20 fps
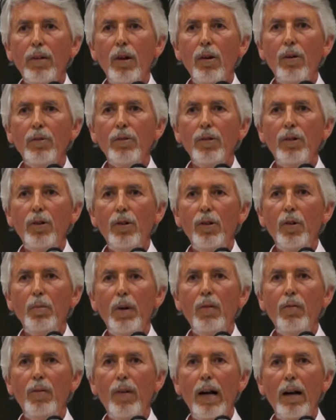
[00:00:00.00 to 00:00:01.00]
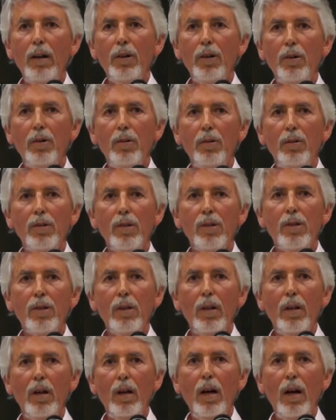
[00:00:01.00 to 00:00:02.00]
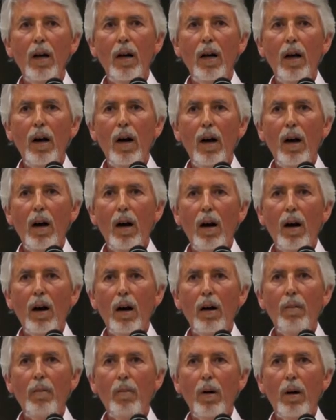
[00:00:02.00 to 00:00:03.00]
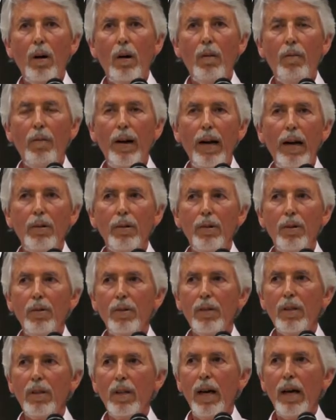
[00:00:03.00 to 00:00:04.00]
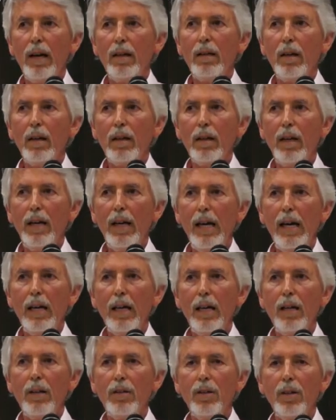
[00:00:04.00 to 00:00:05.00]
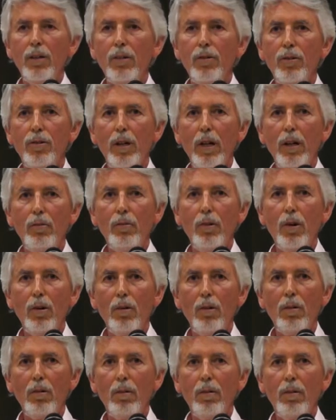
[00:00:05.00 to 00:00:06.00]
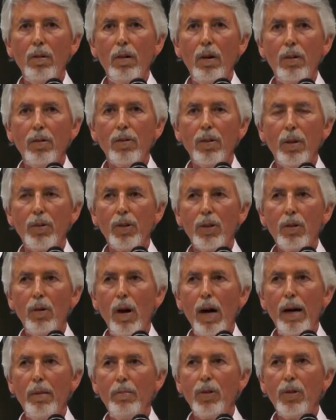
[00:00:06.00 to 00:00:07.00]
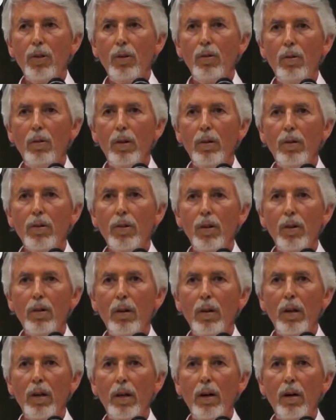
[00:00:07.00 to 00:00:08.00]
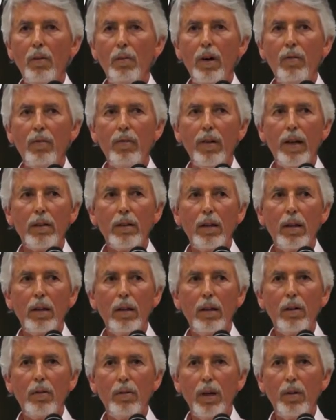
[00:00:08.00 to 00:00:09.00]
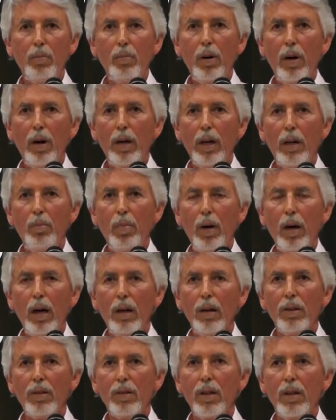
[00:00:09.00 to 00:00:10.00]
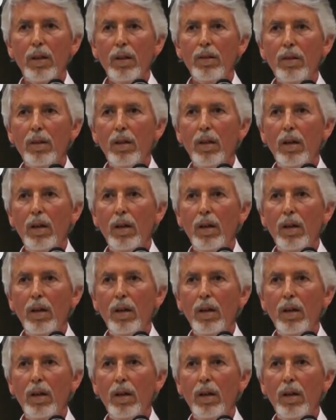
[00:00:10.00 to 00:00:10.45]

those human values are values that Canadians in general subscribe to, and certainly are reflected in Green Party policies.